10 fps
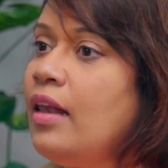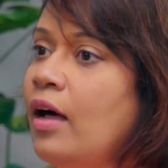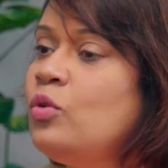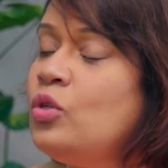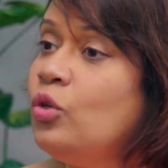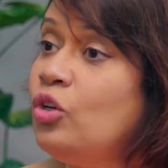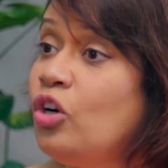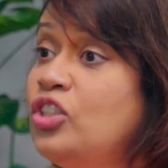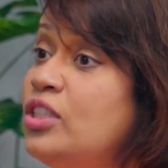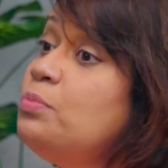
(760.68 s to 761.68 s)
allows you to
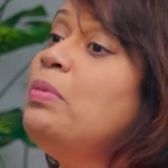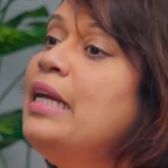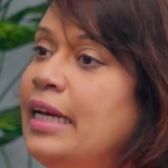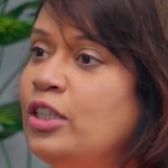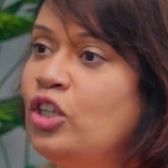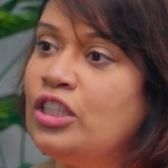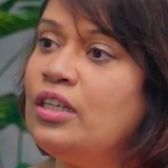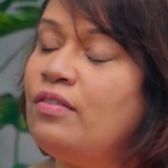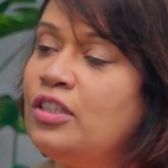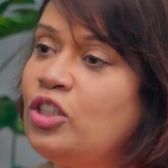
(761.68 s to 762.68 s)
not just beat education
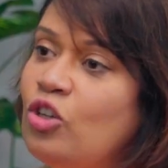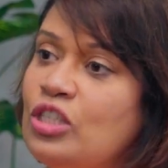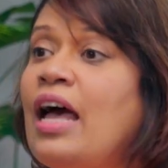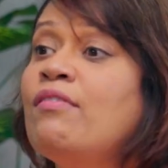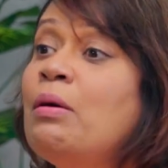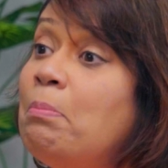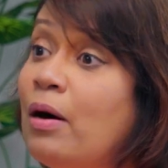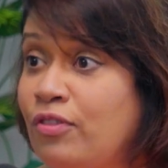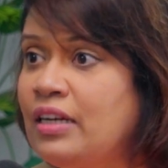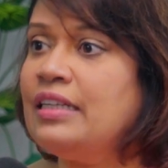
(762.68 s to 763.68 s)
inflation, also have a
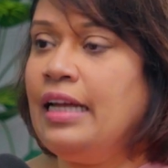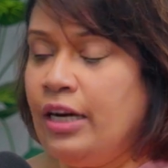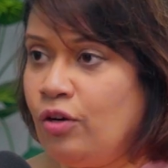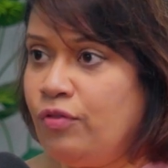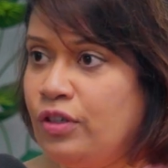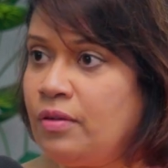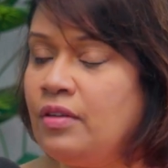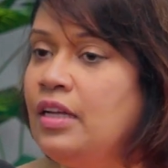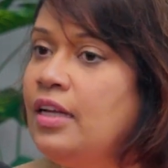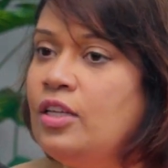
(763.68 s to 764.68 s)
buffer at the end of it.
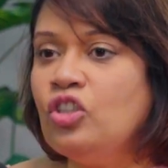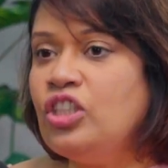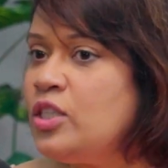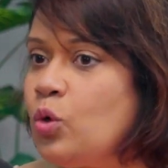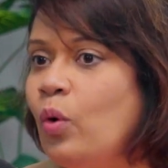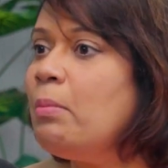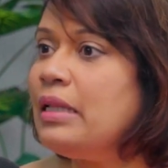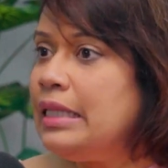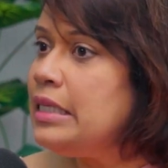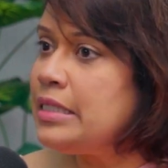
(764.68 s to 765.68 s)
So just do a
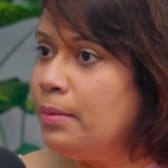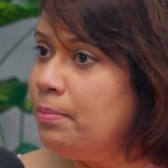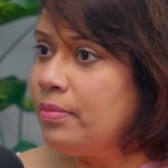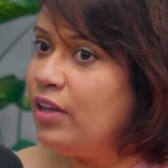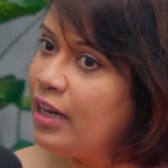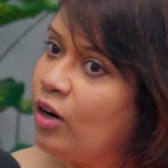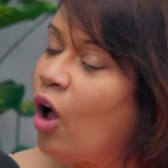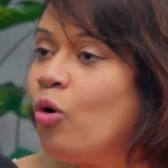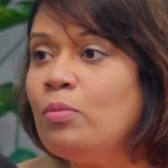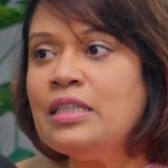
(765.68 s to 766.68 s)
monthly SIP, figure out
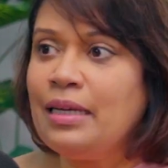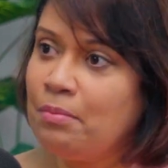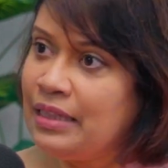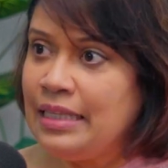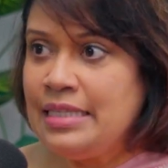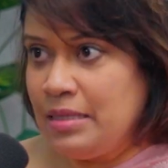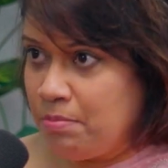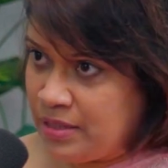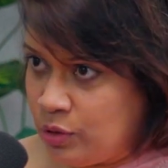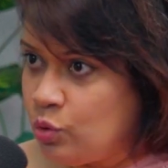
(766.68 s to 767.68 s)
how much that monthly
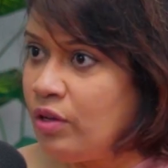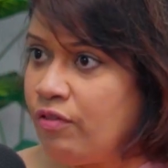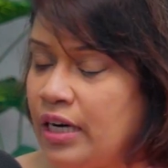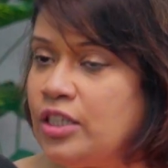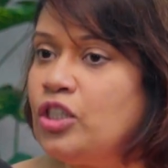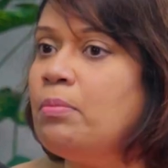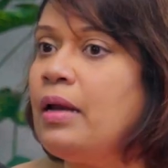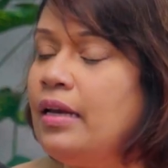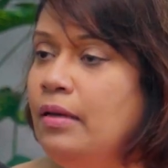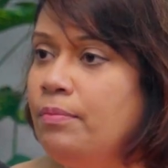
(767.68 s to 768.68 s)
SIP is using financial
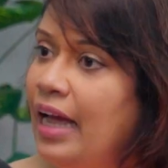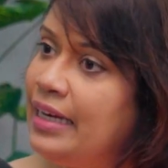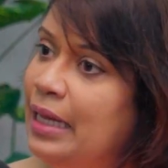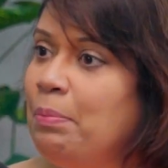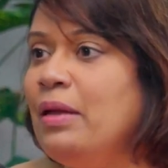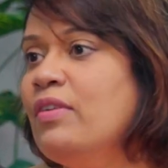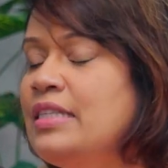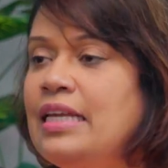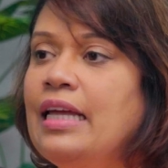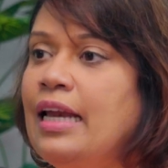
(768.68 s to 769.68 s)
planning, and keep
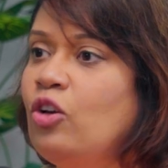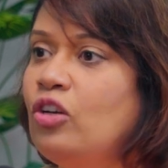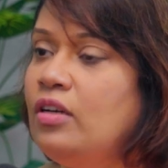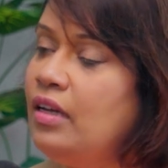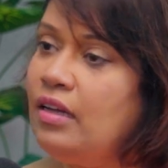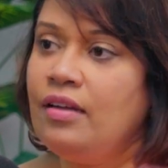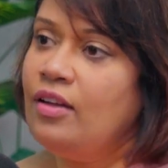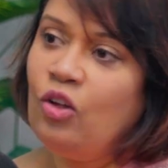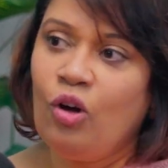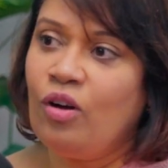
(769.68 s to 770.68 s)
investing regularly.
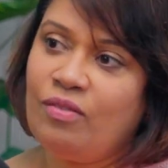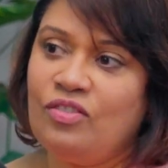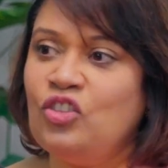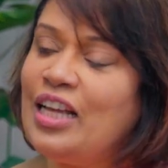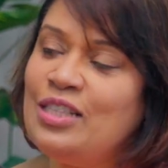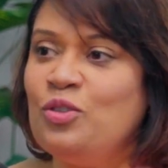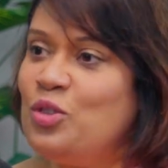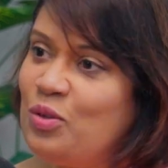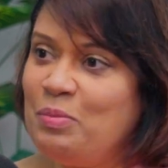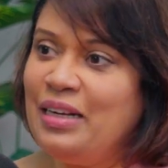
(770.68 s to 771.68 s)
Your child's
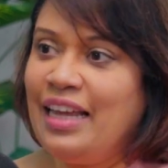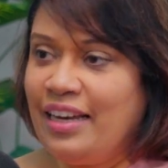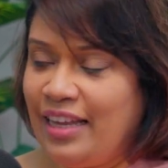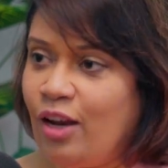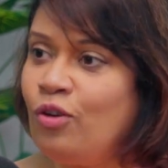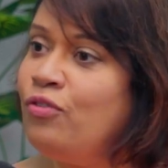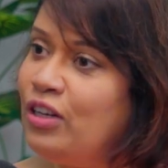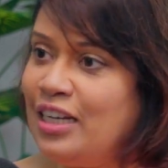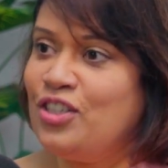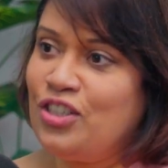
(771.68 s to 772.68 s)
future will be taken care of
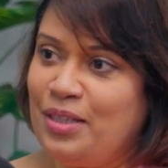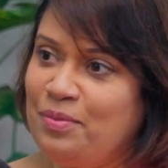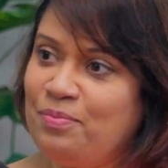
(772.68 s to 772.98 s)
financially.